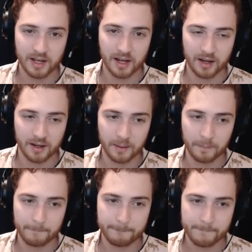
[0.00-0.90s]

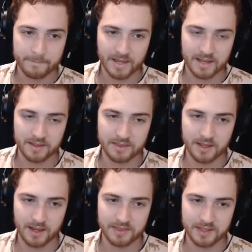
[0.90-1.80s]
At
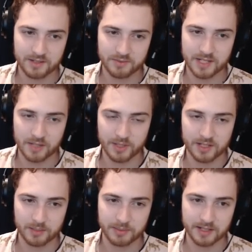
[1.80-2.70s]
the end of the day, we
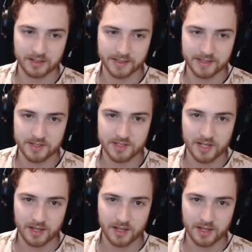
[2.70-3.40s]
ended up hitting Elise.